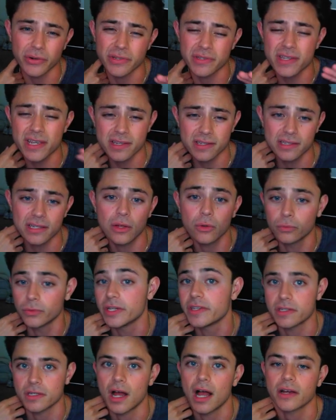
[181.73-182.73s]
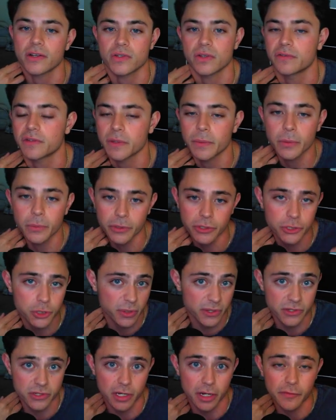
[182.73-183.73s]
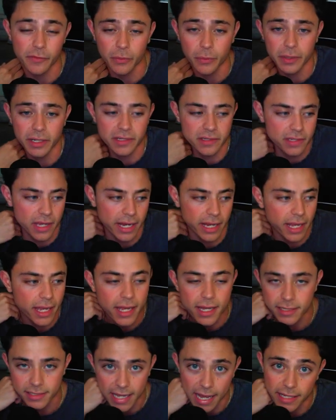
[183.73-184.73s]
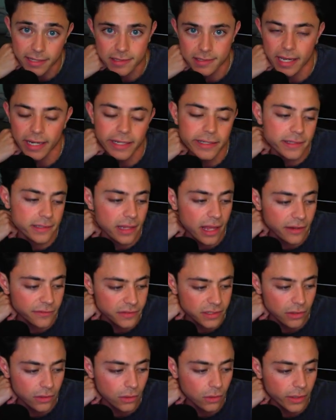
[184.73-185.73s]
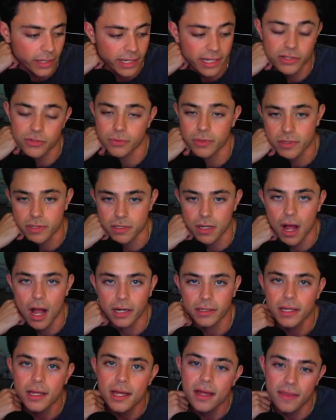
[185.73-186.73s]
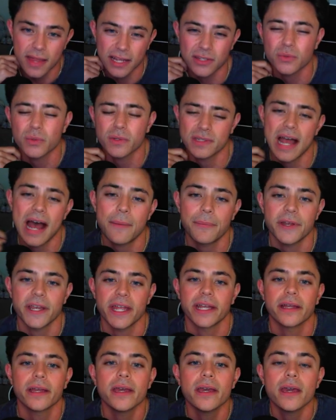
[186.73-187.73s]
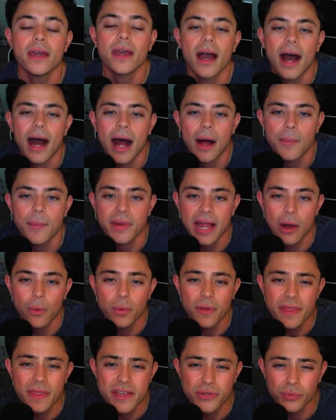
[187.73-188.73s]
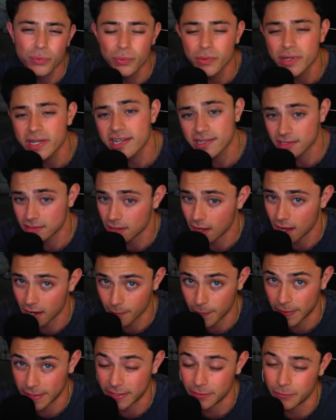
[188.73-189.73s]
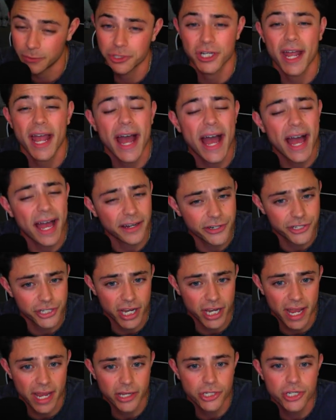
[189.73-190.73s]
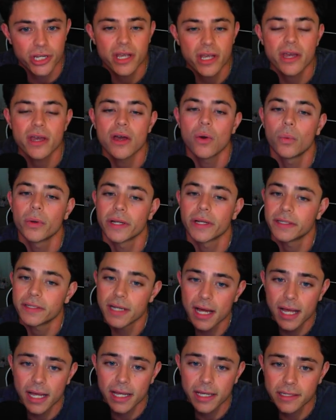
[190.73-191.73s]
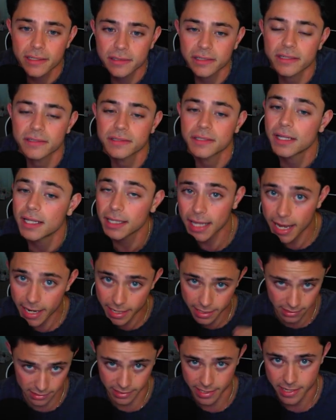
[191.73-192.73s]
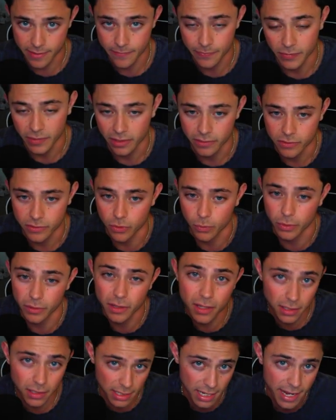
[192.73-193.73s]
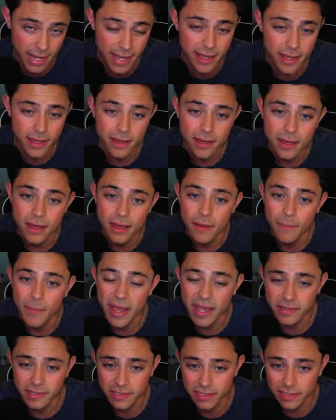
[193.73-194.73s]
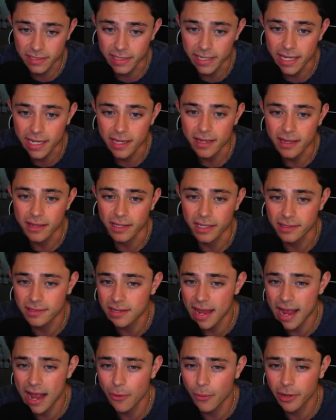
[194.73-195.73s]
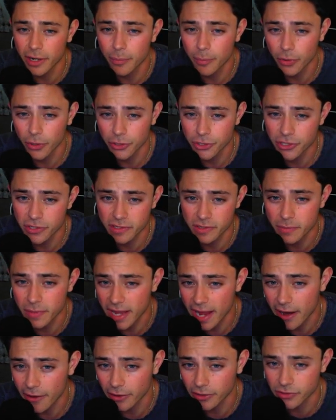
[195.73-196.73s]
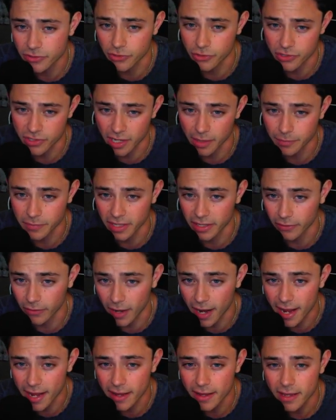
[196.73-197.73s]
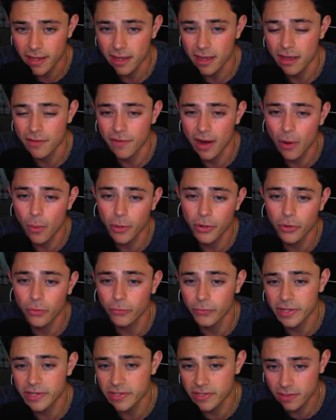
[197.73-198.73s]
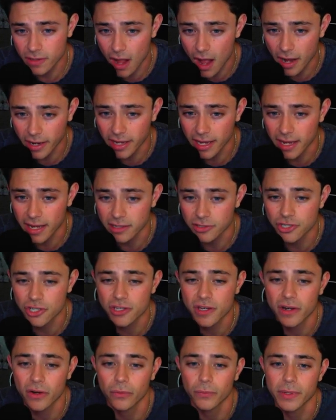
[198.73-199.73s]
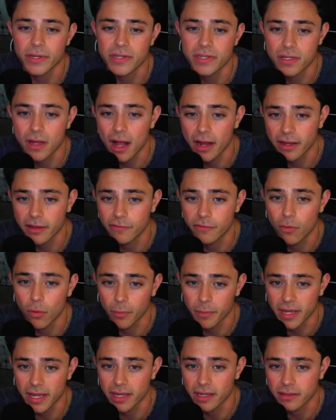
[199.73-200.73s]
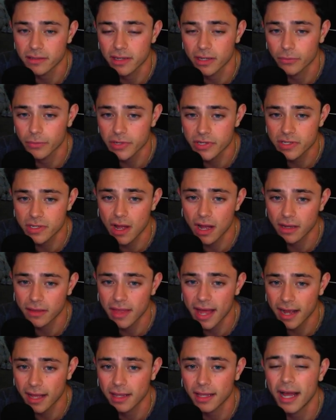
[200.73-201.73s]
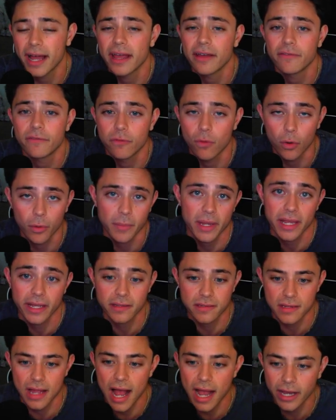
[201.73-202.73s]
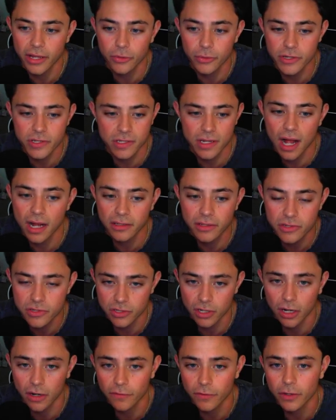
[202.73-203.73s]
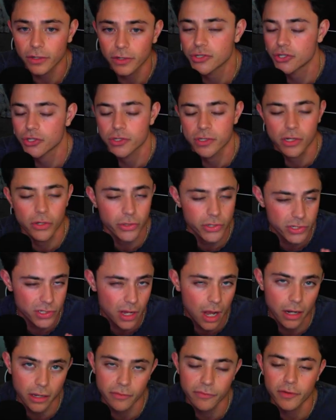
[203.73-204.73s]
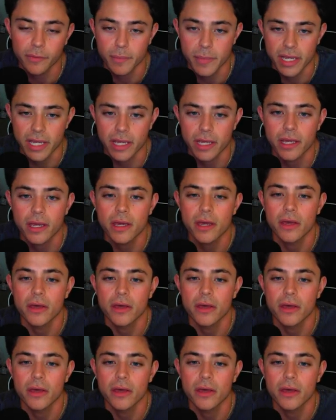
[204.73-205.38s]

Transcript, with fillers: is this till restock. So if someone were to join the server when it's like ten seconds left till it gets restocked, that's what's happening. Um, now, when this restock button, which I had to change, what it does is cliently, so we're the client, basically, let's say I were to purchase some carrots or something, right? If I were to restock it, it's just going to restock it for me. It's going to restock that client for me. It's not going to restock the server. It's just going to restock it for me.